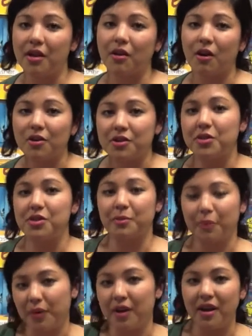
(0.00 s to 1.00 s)
you're also
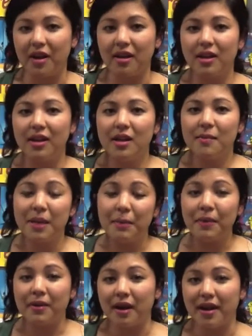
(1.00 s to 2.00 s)
supporting
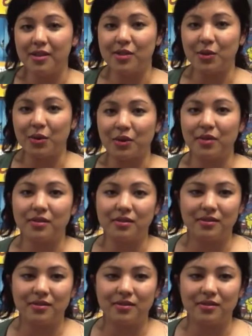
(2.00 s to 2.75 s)
people in high school